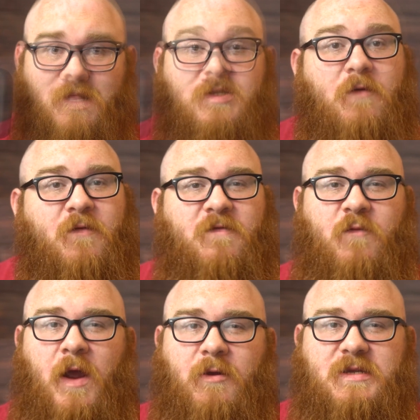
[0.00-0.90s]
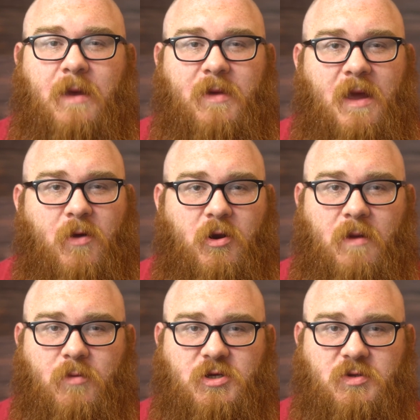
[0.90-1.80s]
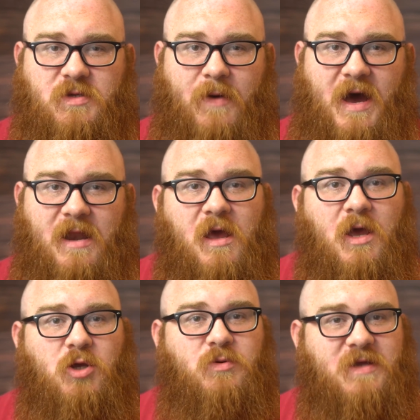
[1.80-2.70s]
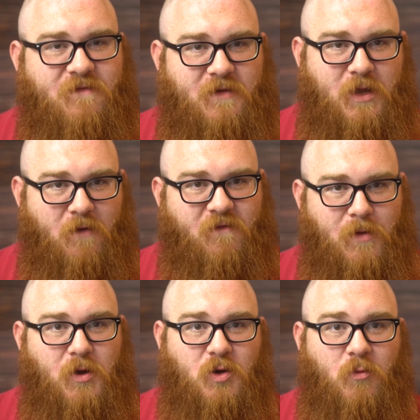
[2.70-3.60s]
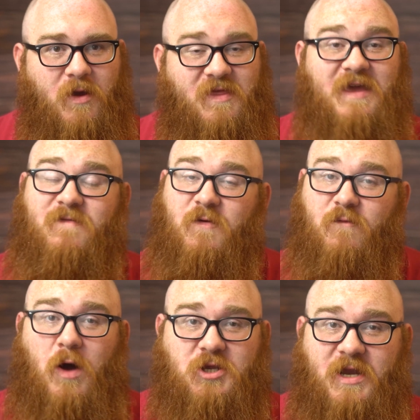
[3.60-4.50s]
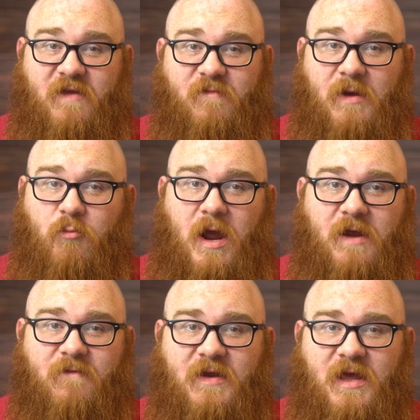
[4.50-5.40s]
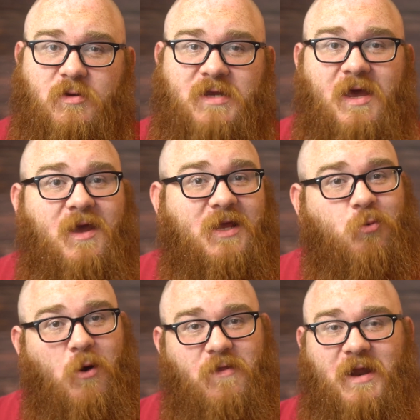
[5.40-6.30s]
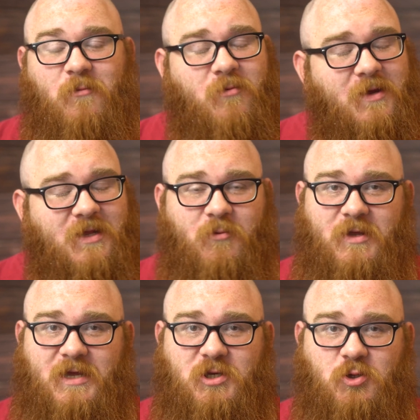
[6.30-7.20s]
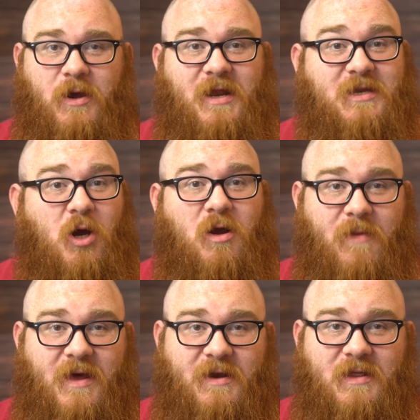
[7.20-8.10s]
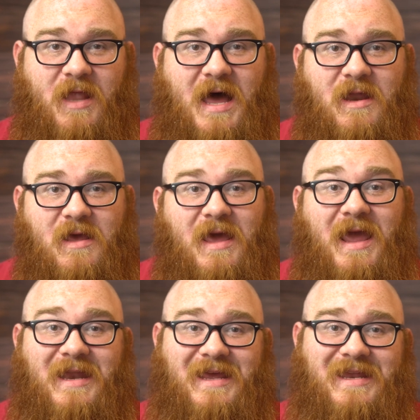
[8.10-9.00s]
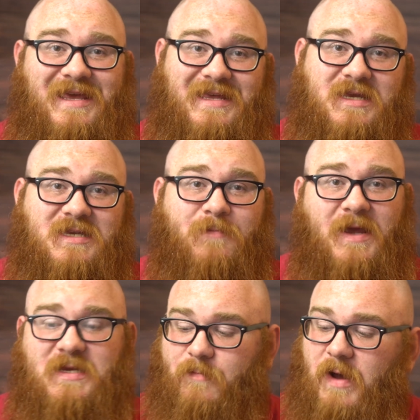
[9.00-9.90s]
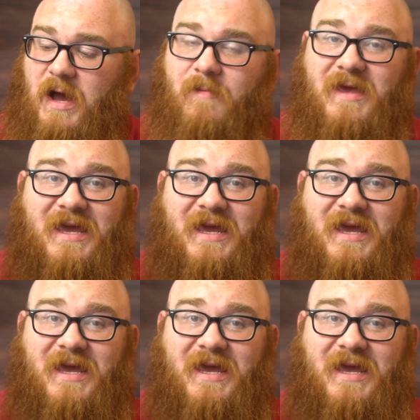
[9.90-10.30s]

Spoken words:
So for the fragrance coming up on our #2 spot, you definitely are familiar with if you've watched any of my prior videos. It's one that I really, really enjoy and I talk about it a lot, and it is Spice Bomb